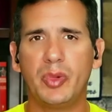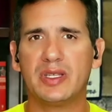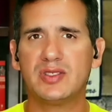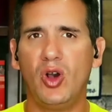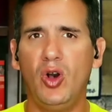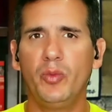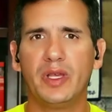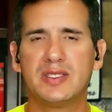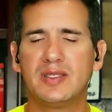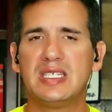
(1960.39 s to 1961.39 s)
but
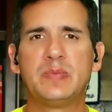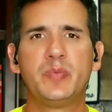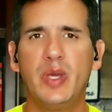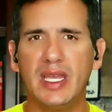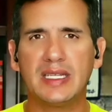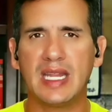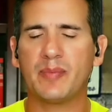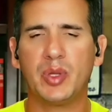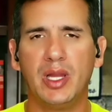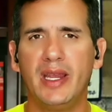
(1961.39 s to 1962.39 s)
it's these big name
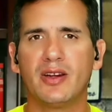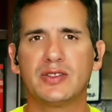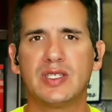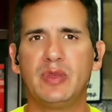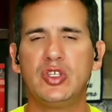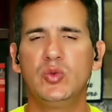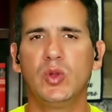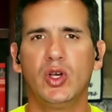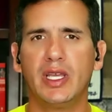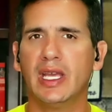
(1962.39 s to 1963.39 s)
players. I mean, you
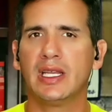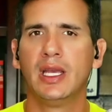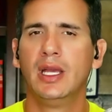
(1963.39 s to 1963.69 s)
look at